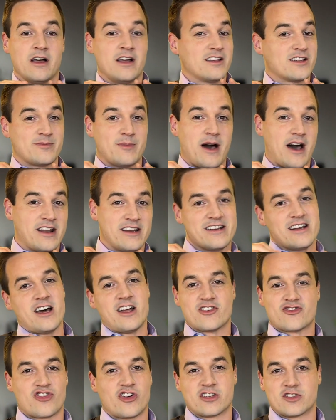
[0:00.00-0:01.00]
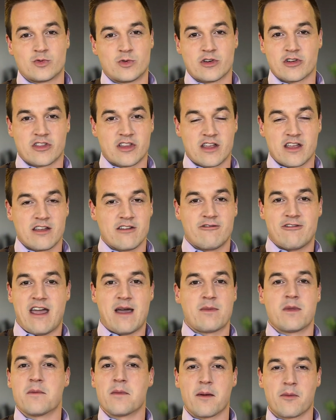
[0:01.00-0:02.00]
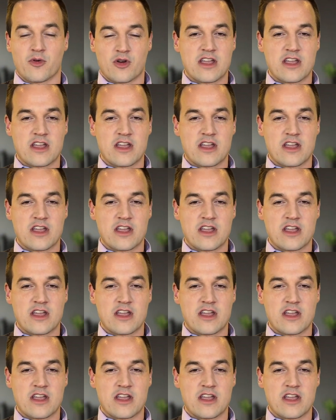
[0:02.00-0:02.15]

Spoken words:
spot an untrustworthy family member.